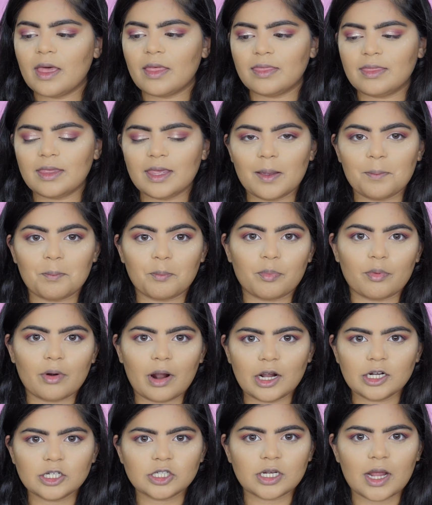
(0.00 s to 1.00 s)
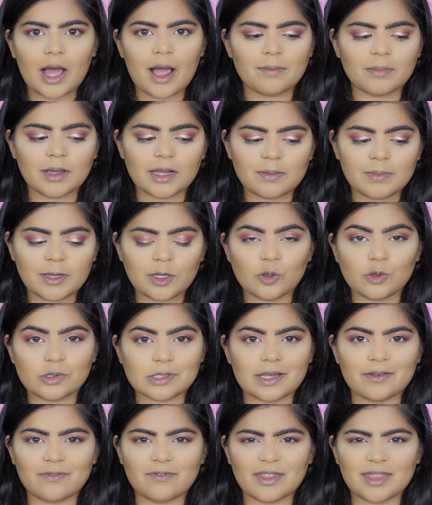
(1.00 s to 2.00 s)
The brush I'm going to be
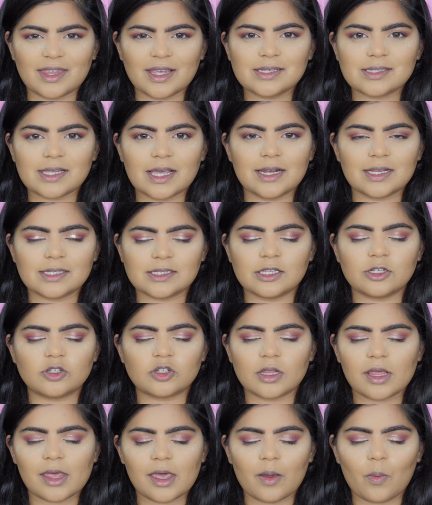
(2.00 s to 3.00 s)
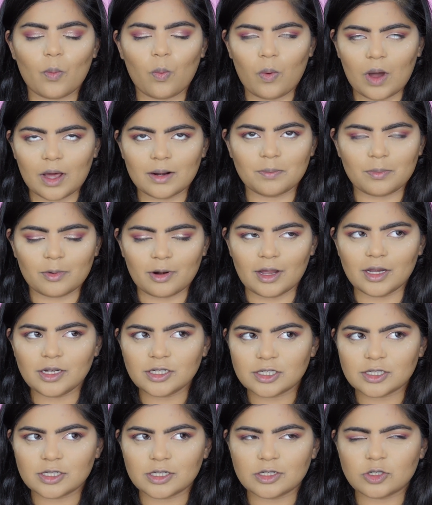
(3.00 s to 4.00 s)
using for this, it is literally one
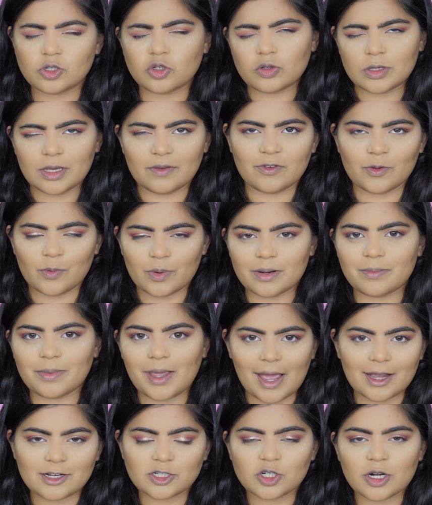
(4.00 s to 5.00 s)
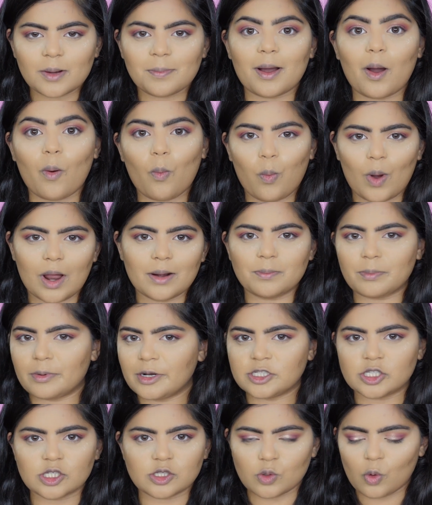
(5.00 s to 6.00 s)
brush. Two if you want to be extra, but one
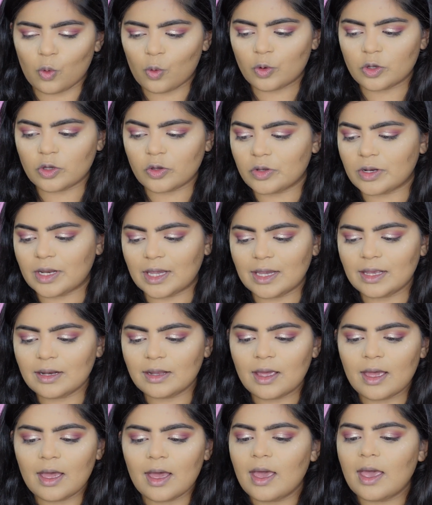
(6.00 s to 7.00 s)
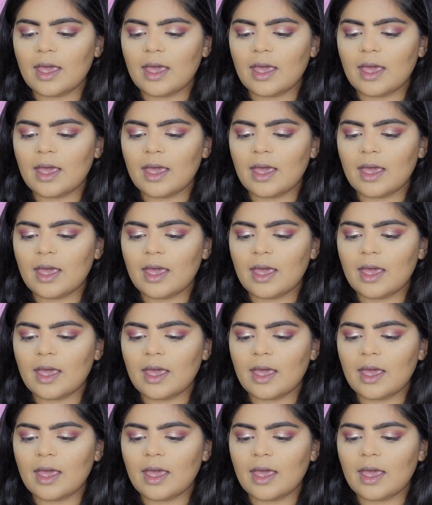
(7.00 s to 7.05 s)
brush is all you need.